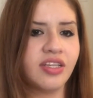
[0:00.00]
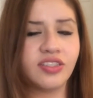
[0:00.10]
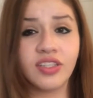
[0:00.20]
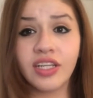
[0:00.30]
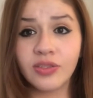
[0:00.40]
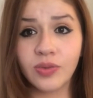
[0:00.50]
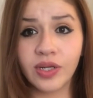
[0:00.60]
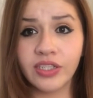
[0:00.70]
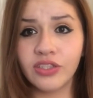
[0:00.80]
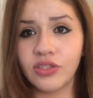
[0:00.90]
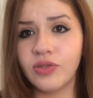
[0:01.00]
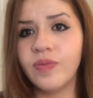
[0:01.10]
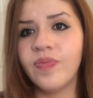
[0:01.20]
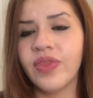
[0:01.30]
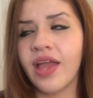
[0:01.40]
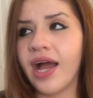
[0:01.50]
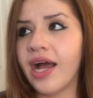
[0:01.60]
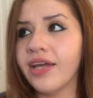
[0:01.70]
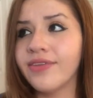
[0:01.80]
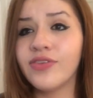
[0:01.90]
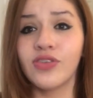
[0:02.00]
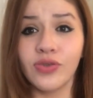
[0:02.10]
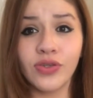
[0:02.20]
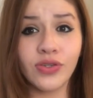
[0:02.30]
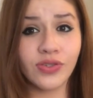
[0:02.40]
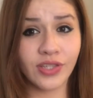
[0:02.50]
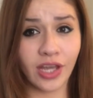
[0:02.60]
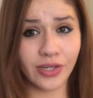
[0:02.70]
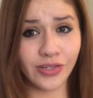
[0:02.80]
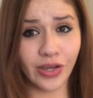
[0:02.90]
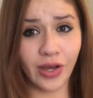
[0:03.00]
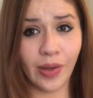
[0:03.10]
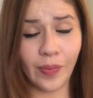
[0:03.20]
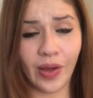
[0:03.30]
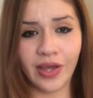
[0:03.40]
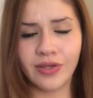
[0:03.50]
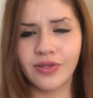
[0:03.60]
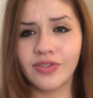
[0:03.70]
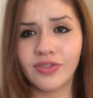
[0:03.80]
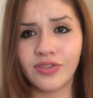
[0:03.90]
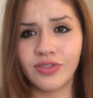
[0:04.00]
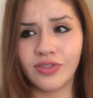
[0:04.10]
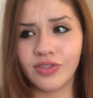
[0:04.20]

So that's what I do. I do use ketchup, I use